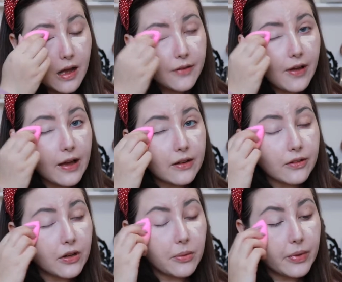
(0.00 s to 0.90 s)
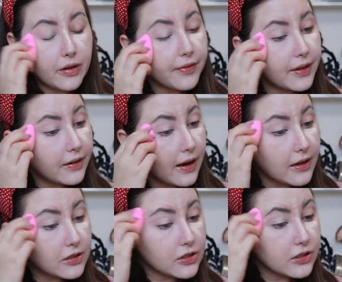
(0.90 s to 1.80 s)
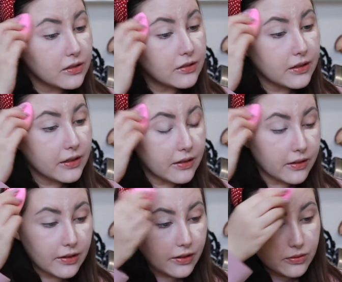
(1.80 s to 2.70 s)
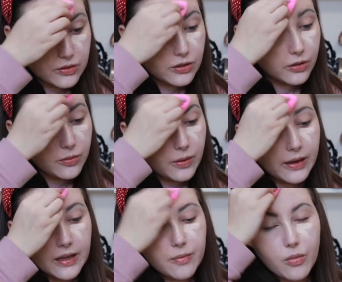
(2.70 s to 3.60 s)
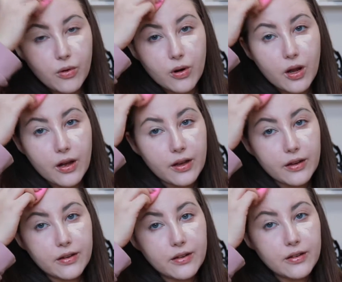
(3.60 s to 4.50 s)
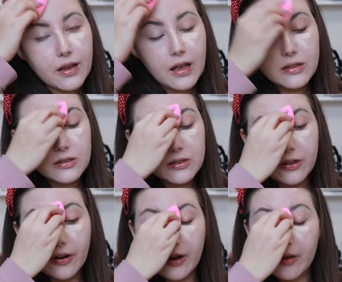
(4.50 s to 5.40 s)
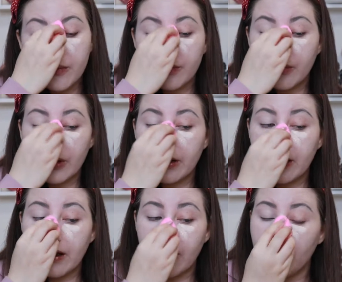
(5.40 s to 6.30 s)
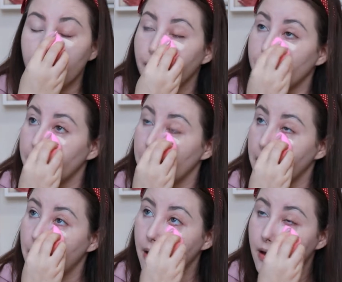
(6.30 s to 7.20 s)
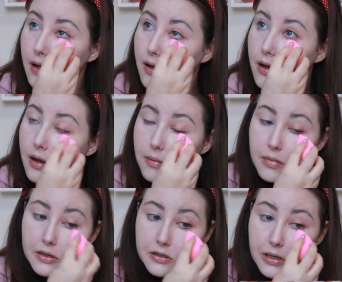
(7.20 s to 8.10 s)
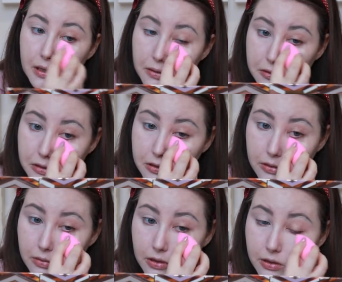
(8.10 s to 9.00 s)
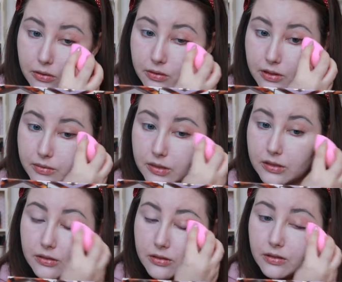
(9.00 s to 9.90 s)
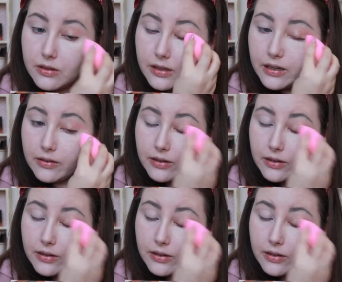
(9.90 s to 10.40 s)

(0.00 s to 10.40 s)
I've had a little bit of interaction here on YouTube. I get more on Instagram right now, but my channel is so new and I'm still learning